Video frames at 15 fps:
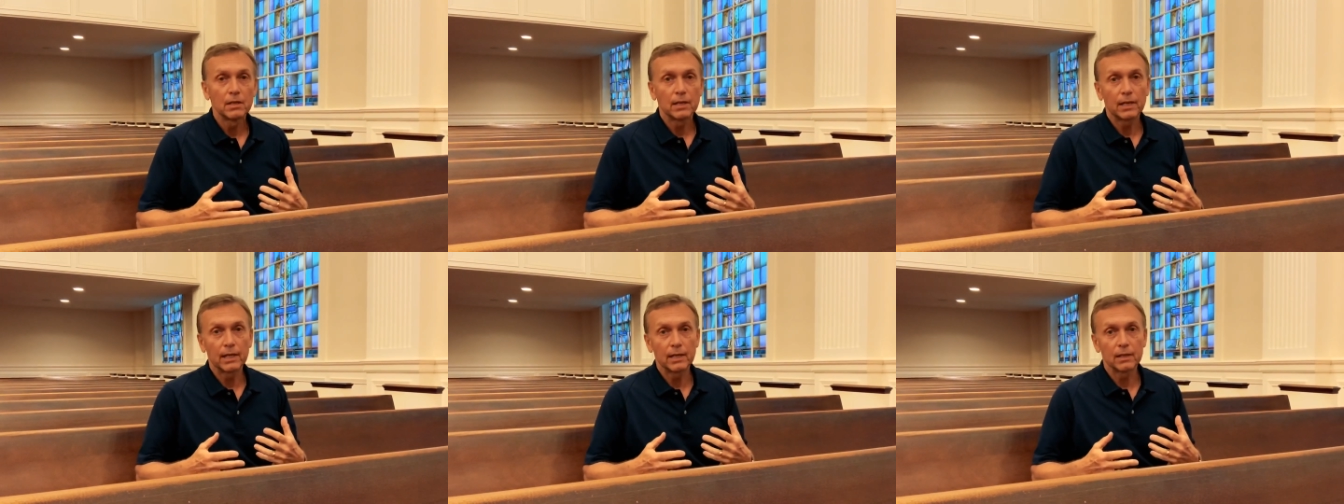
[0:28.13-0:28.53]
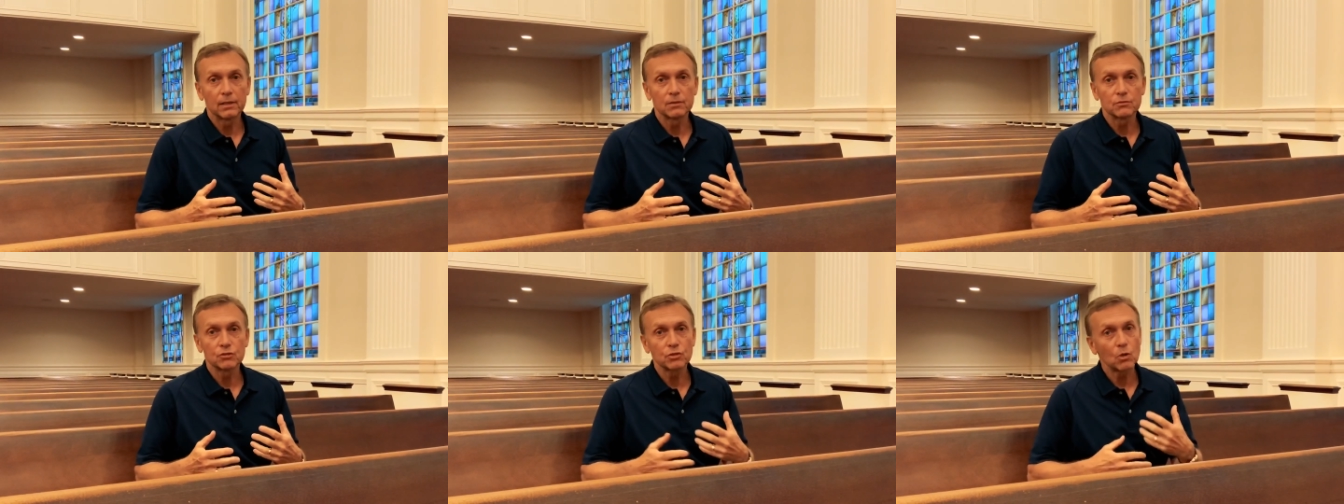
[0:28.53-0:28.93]

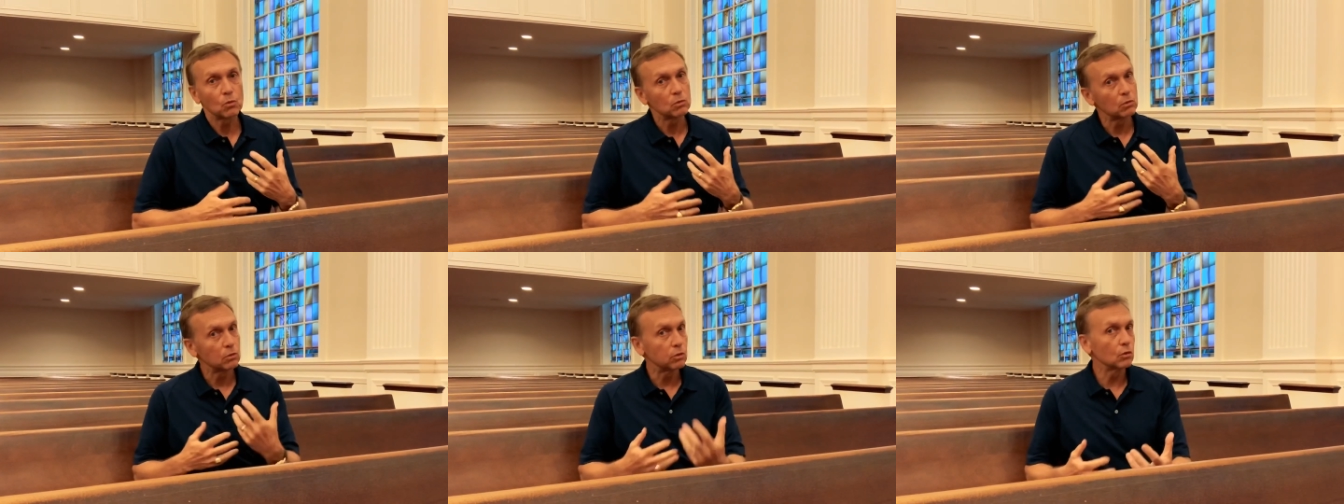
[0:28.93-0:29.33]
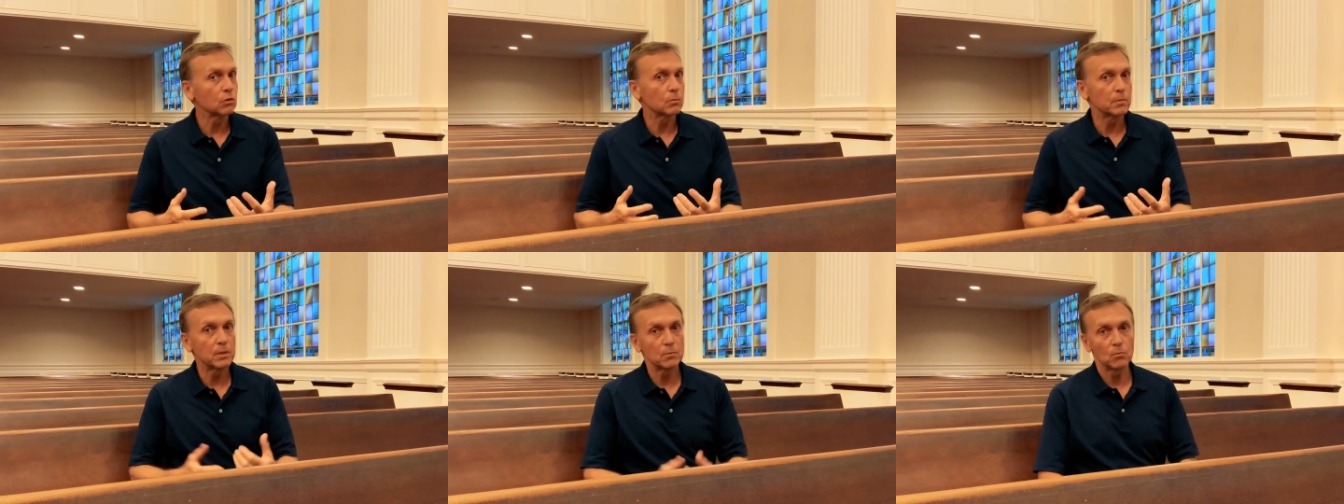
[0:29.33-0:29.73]
and show a
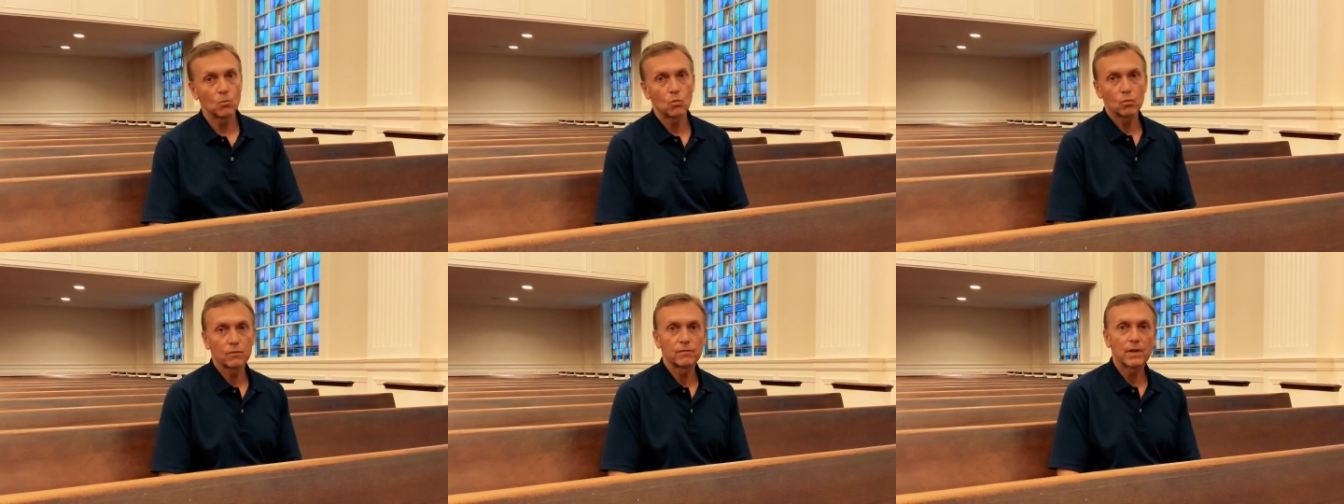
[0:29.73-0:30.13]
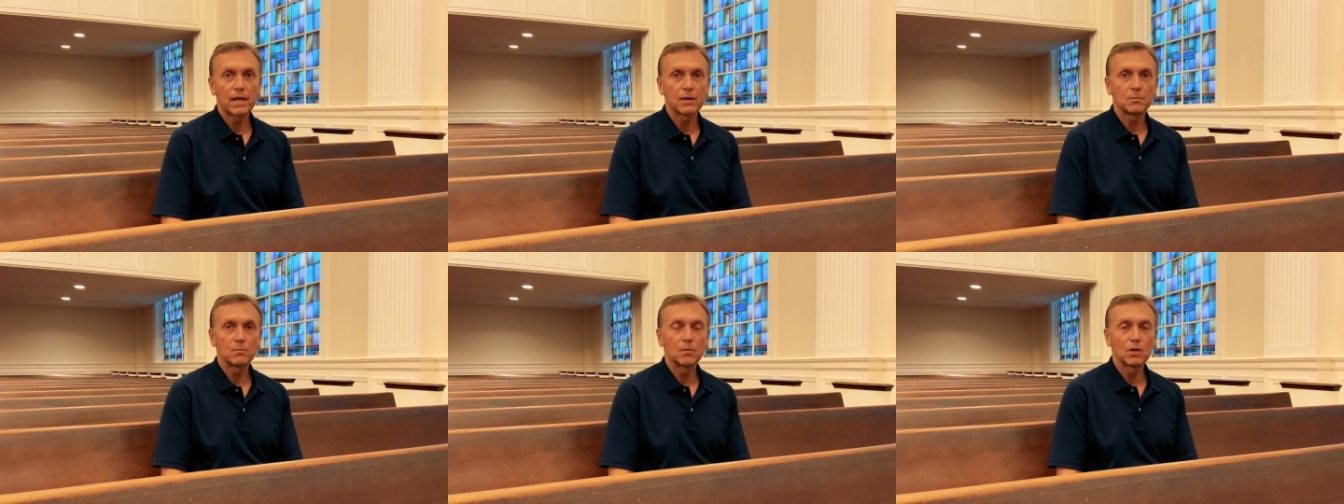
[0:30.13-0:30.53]
little bit more of that
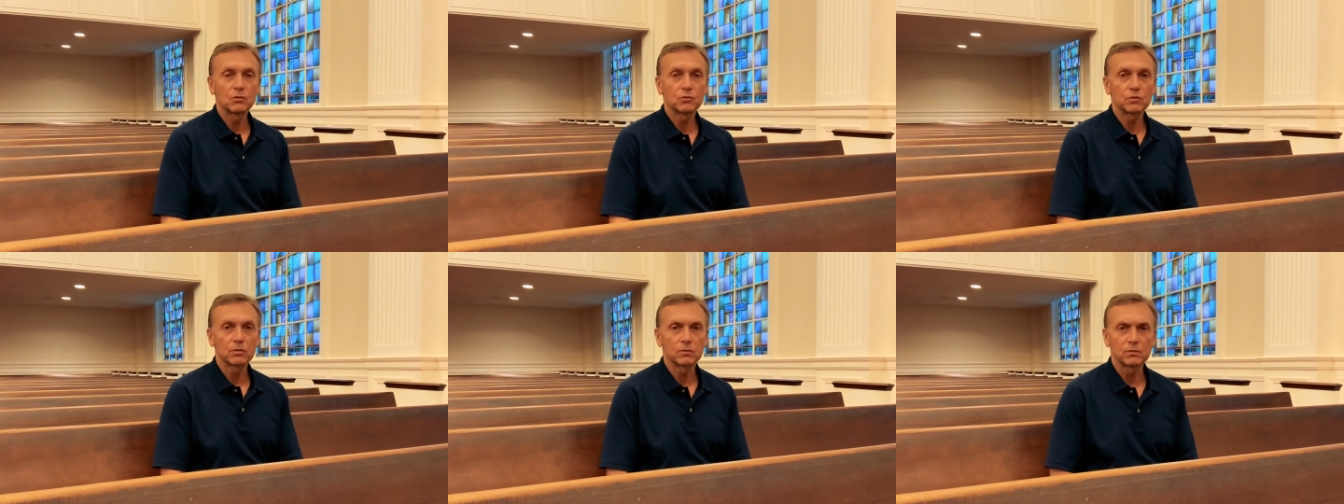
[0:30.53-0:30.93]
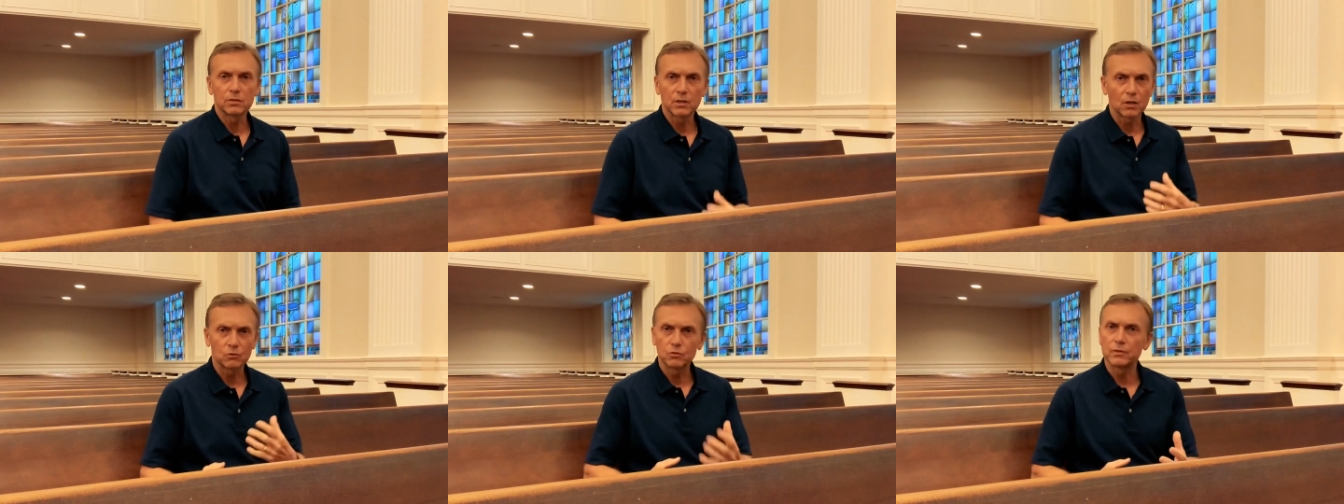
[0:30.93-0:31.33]
emotion? You
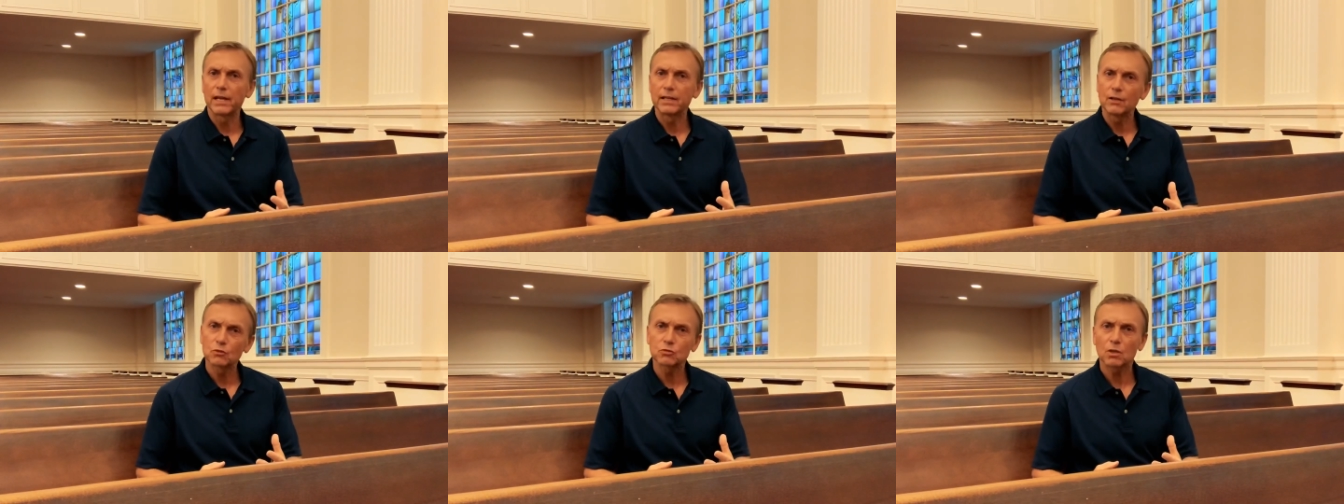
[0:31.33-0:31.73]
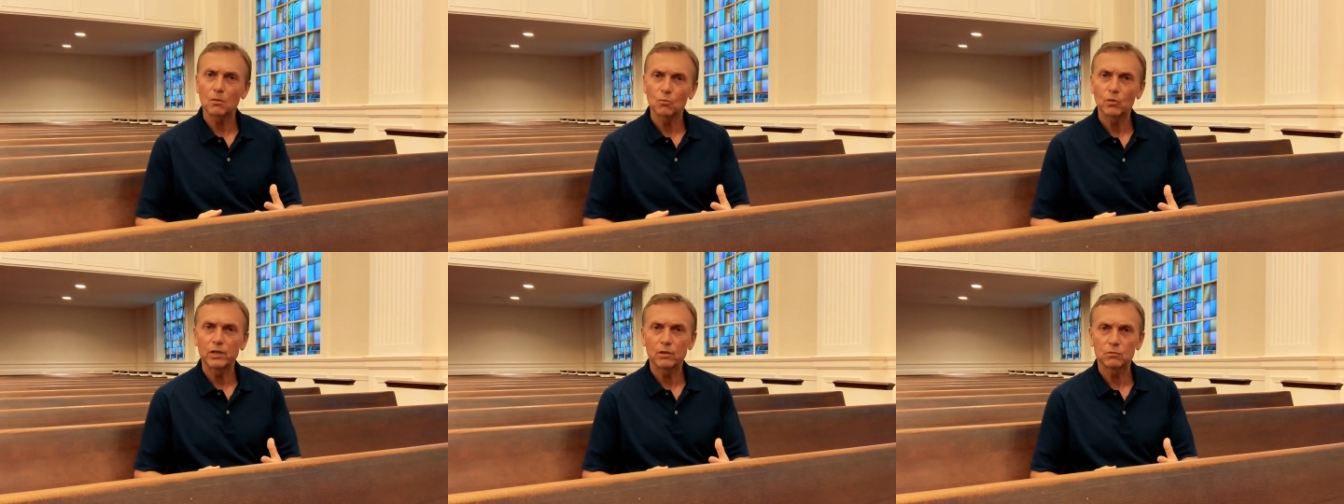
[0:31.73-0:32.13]
know, do they know
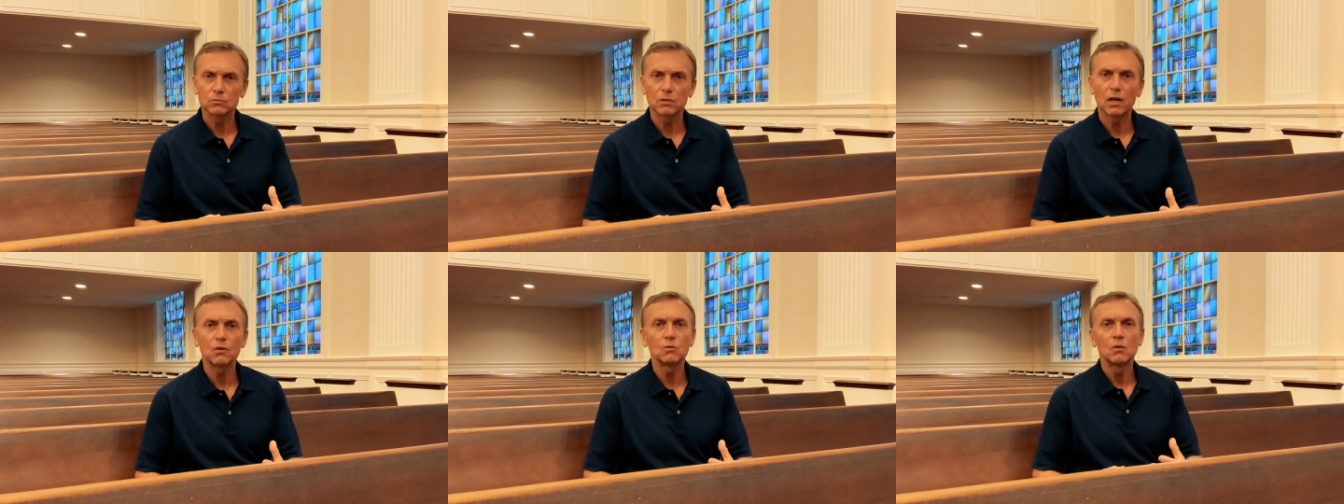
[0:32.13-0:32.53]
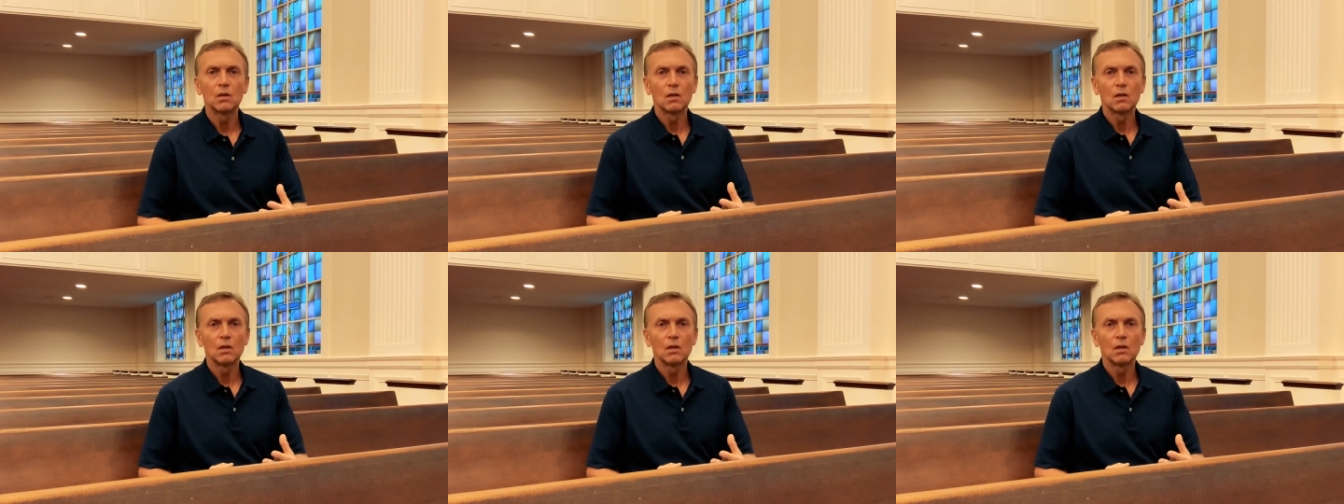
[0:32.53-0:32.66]
something we don't know?